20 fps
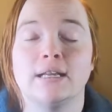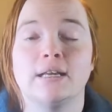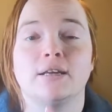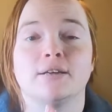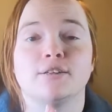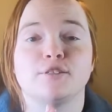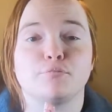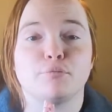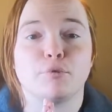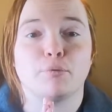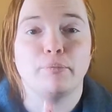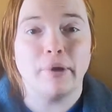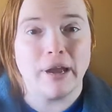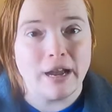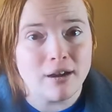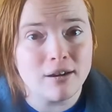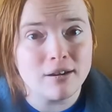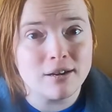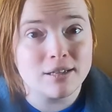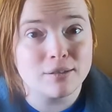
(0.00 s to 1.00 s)
He has
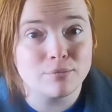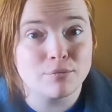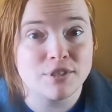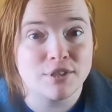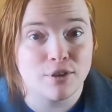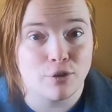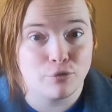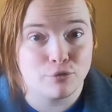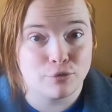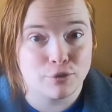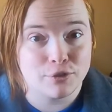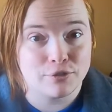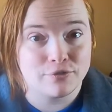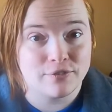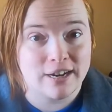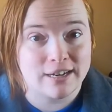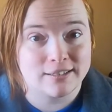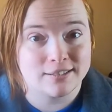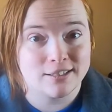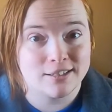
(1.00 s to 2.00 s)
prepared himself for the
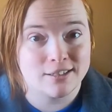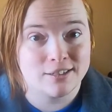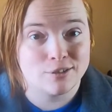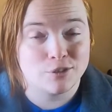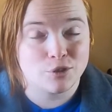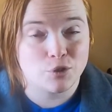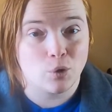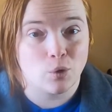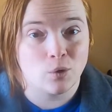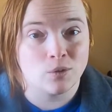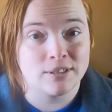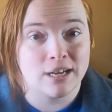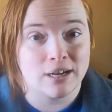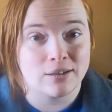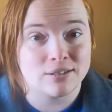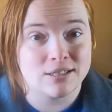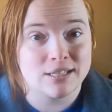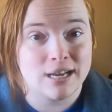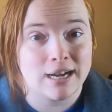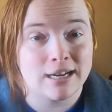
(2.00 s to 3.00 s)
fact that it is cold
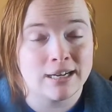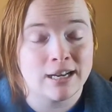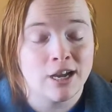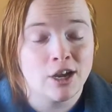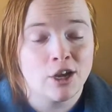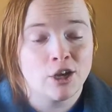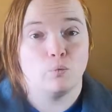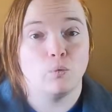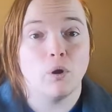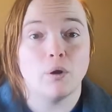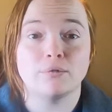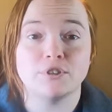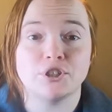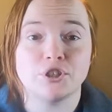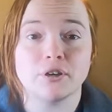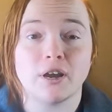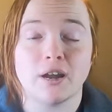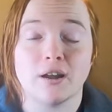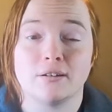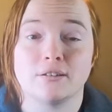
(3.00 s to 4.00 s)
outside. What would
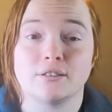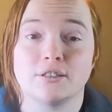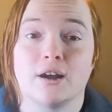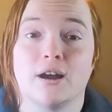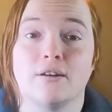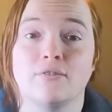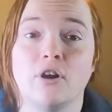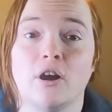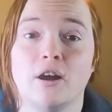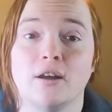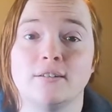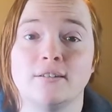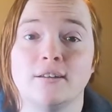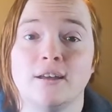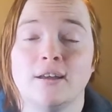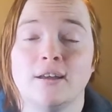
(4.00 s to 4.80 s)
your character have on?